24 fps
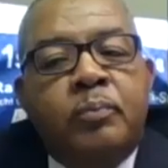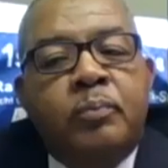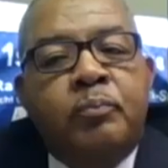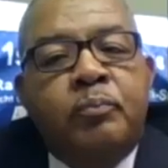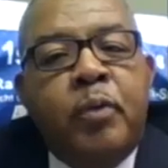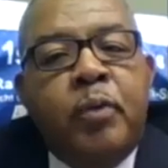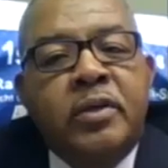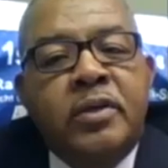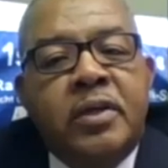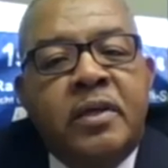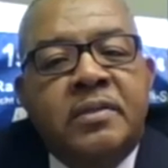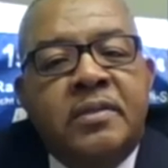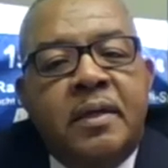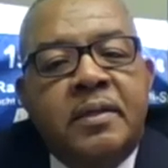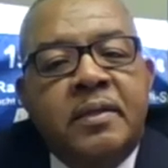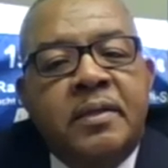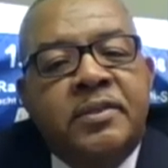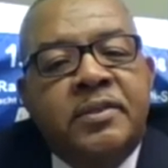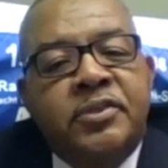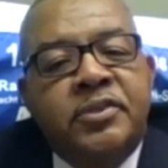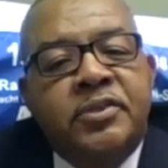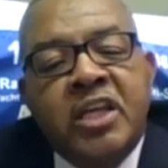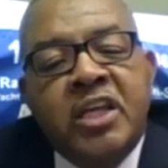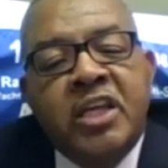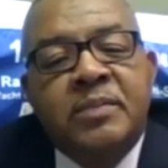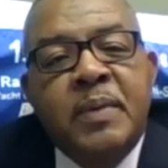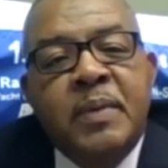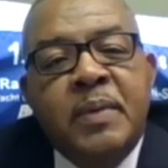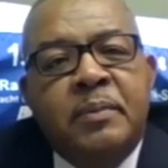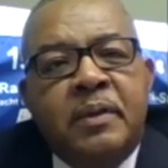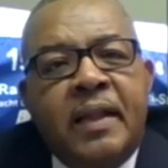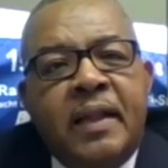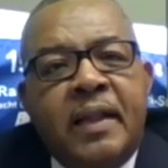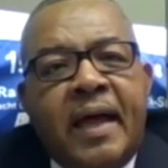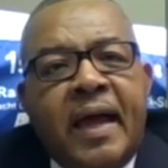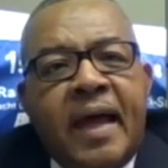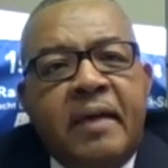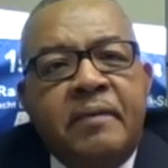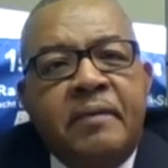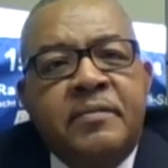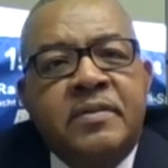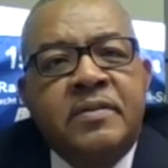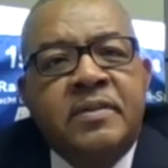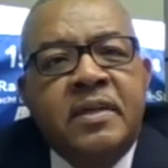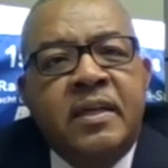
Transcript: projects that change people's lives.